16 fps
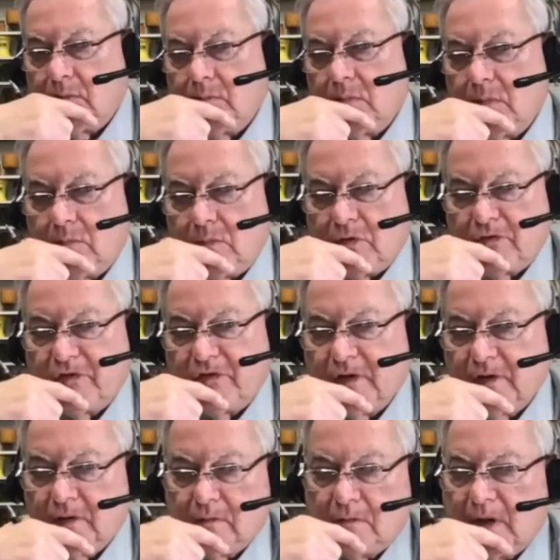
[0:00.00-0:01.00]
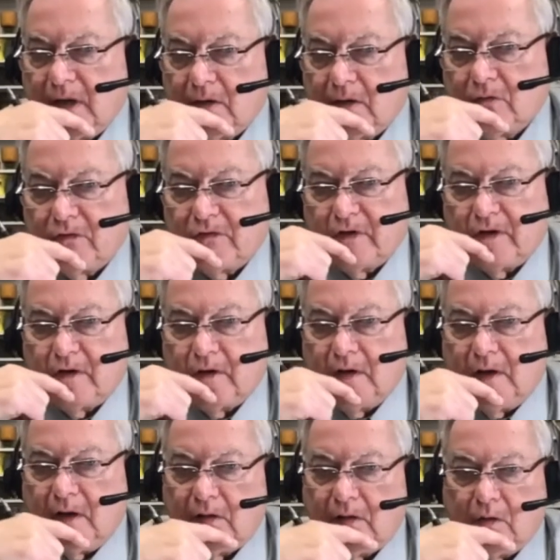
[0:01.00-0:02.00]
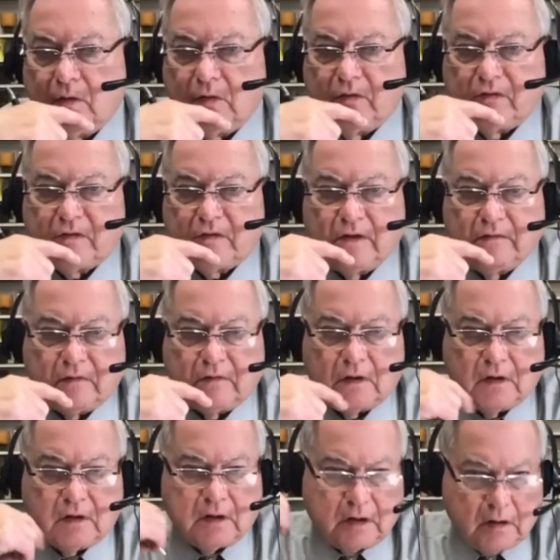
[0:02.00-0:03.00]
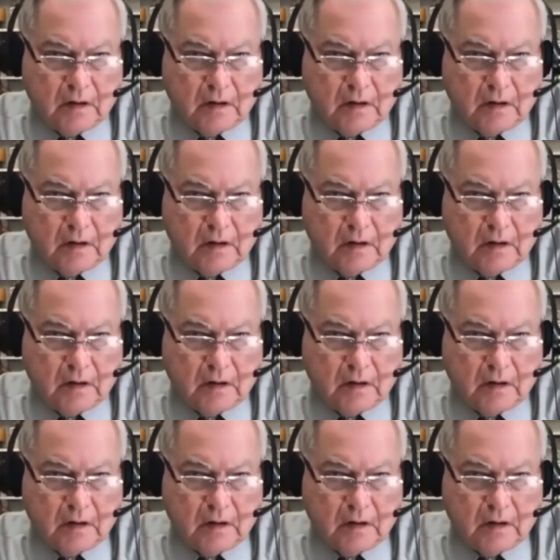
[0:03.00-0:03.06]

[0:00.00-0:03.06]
Mercy Medical Center, now known as Cleveland Clinic